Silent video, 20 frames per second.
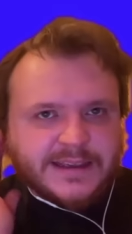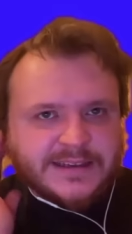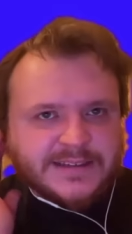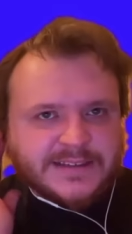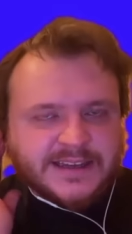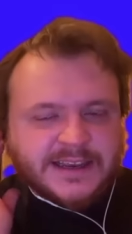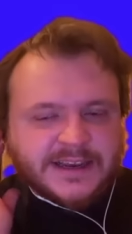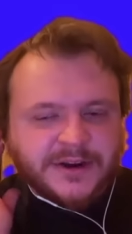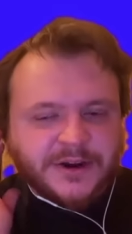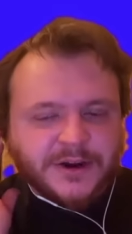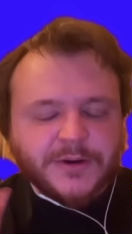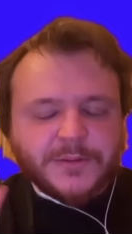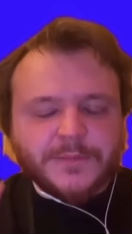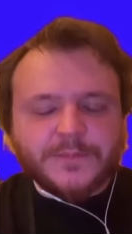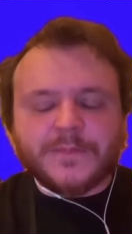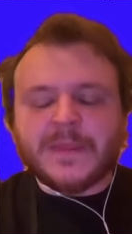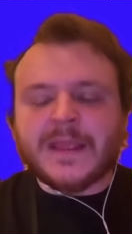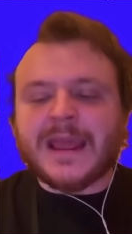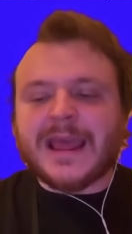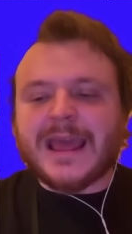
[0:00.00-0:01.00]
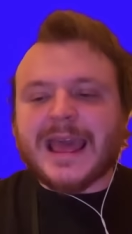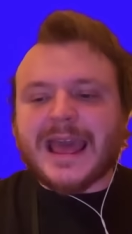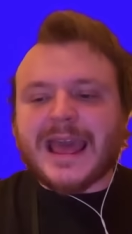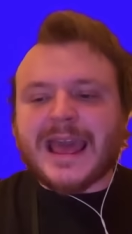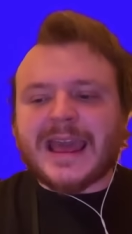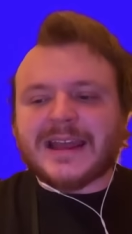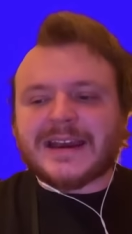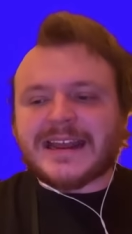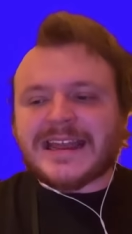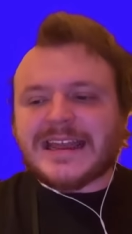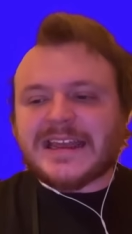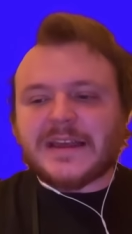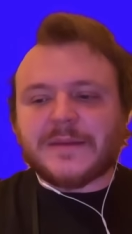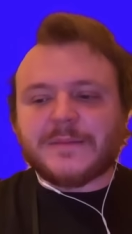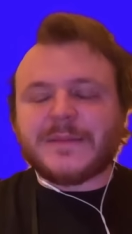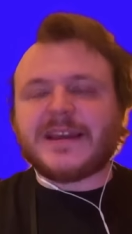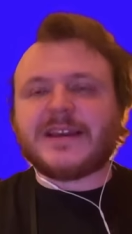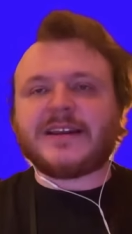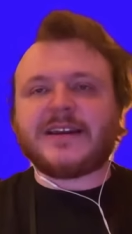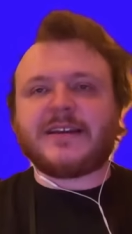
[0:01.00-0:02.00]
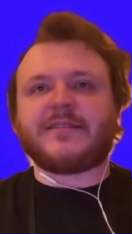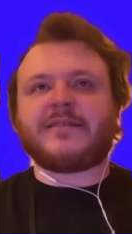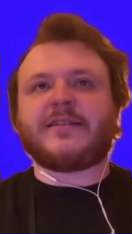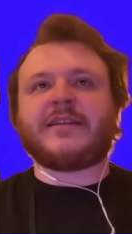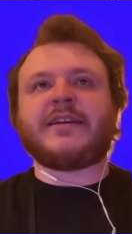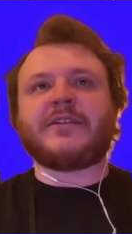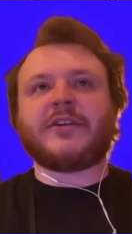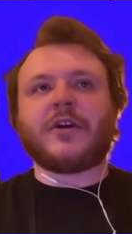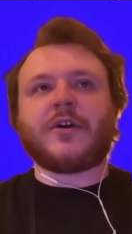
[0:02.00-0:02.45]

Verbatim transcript: his ear, and he immediately